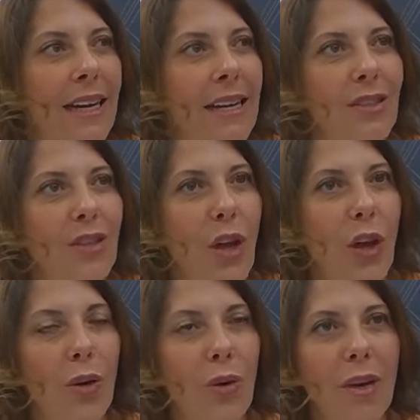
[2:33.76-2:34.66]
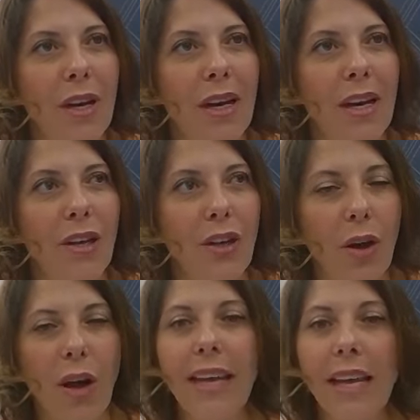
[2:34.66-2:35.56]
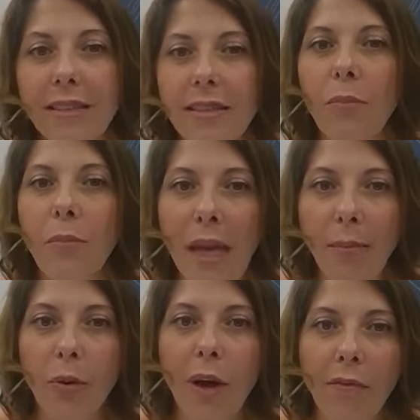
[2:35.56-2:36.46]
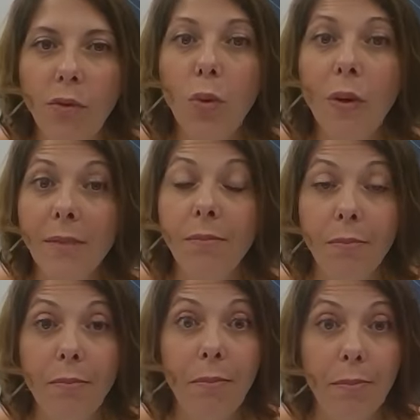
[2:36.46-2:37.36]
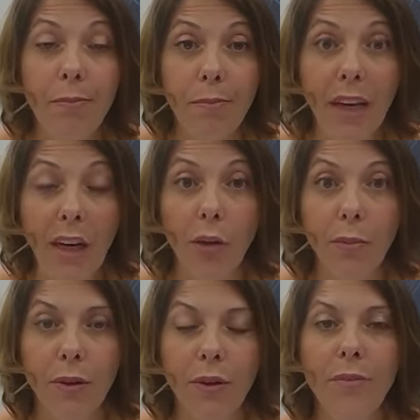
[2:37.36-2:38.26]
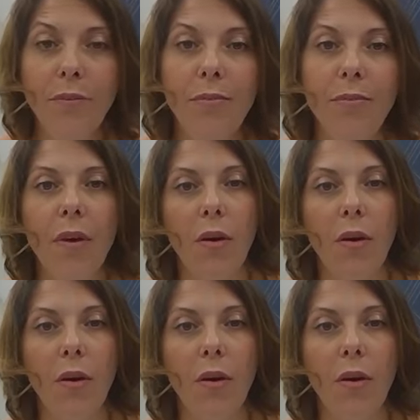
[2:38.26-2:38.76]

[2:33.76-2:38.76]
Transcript: So, you know, I guess some people have always been open.